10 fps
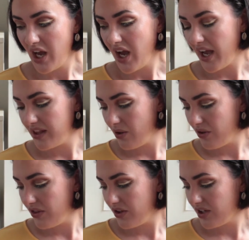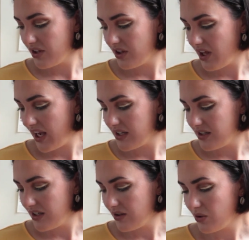I don't think that
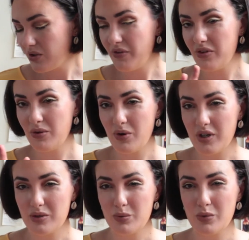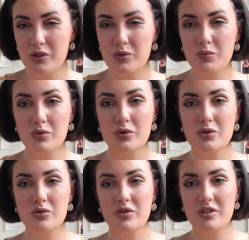a lot of thought was put
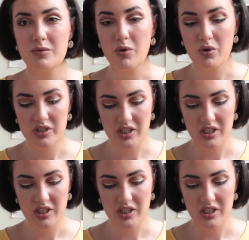into this box,